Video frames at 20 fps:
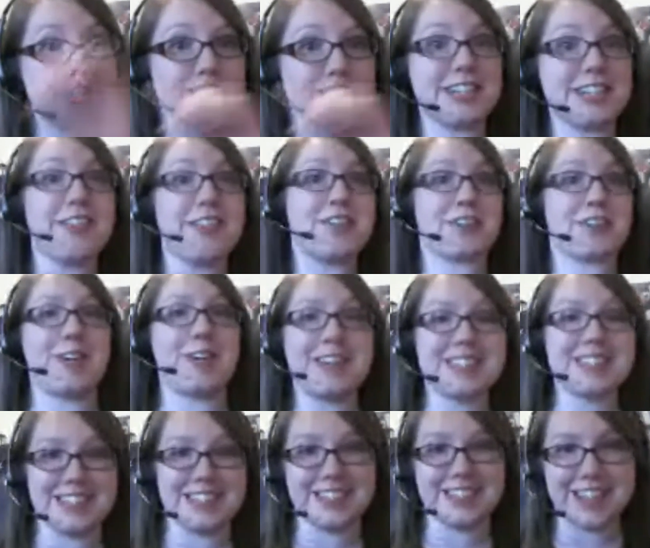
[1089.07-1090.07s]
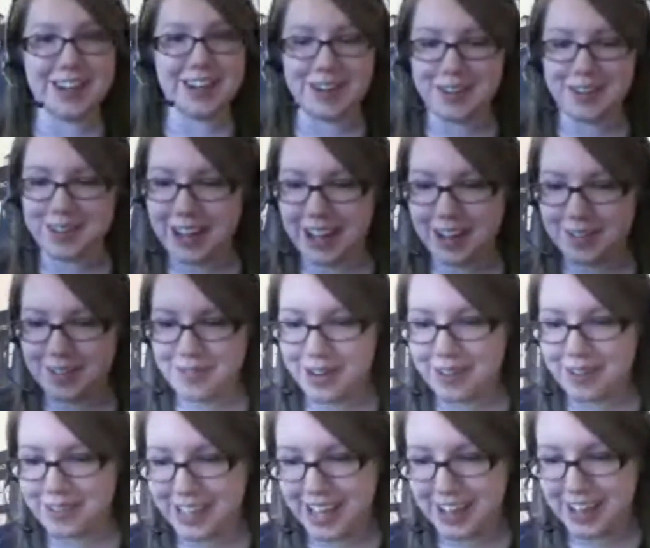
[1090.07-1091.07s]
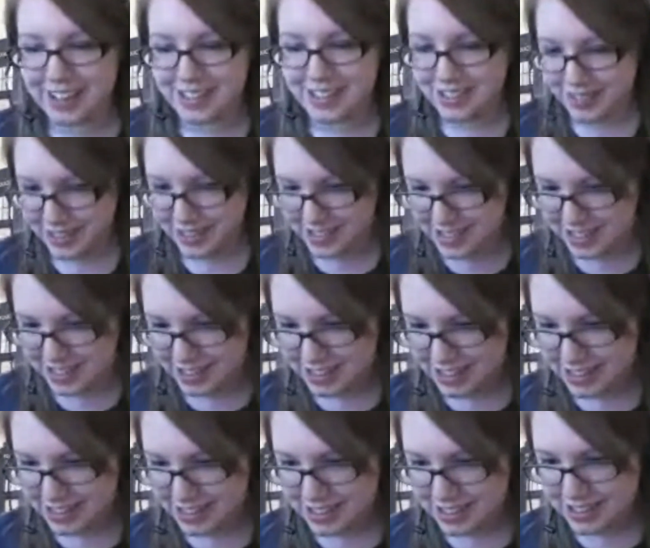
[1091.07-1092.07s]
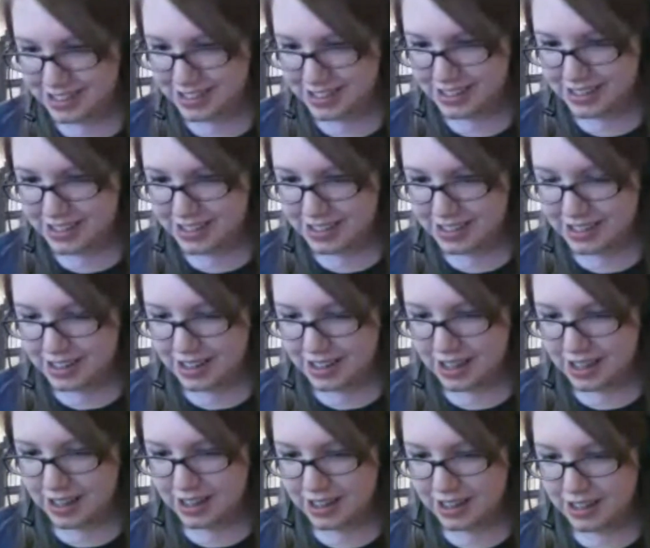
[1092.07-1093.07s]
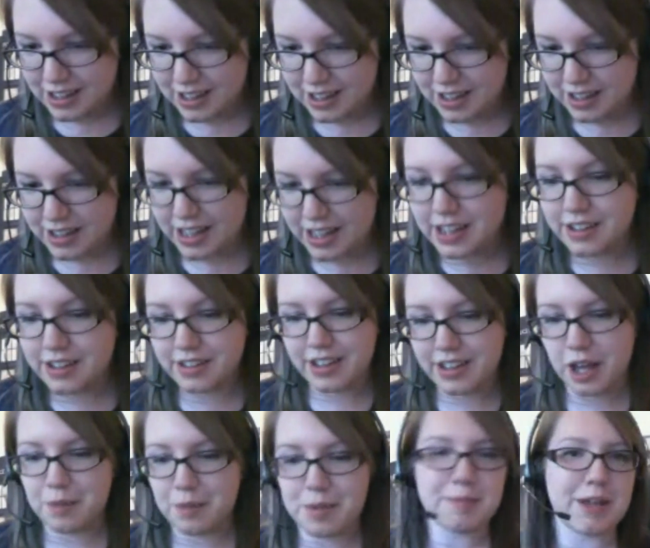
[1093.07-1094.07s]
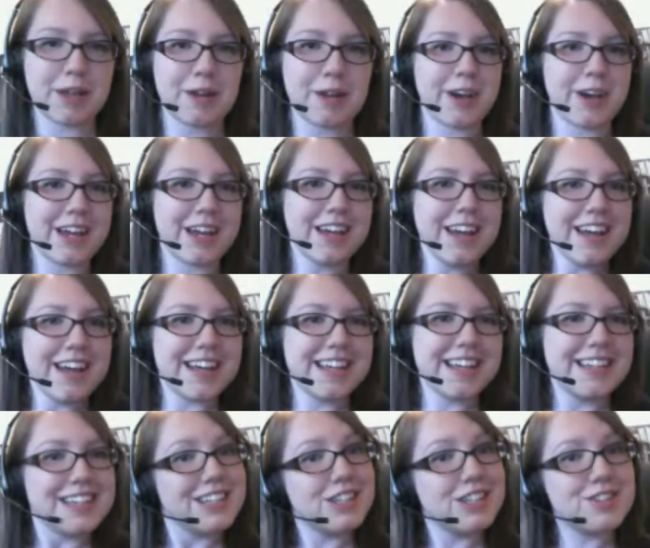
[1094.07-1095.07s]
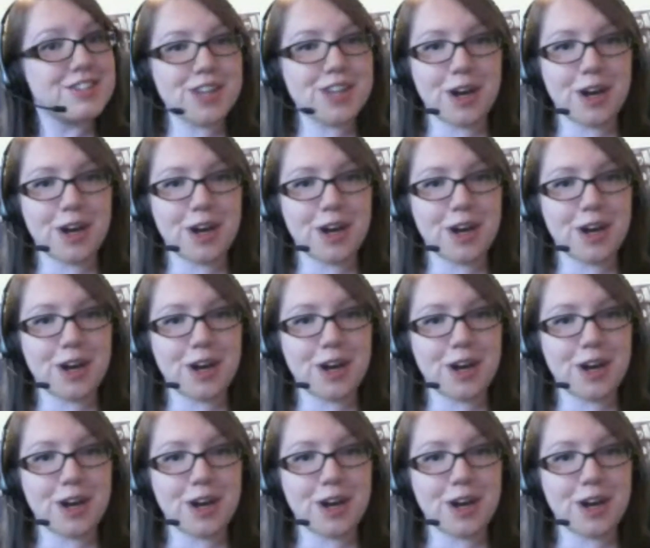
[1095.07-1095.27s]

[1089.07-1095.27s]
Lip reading: is another question, though. I probably have... let's see. It'll come up anyway. So,